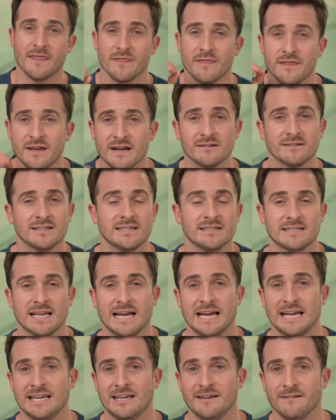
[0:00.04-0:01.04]
There is
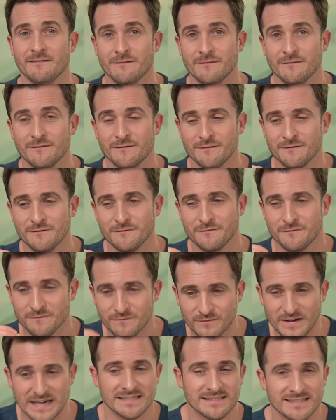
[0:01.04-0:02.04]
a
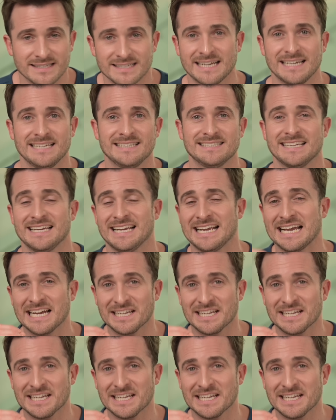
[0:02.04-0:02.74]
fascinating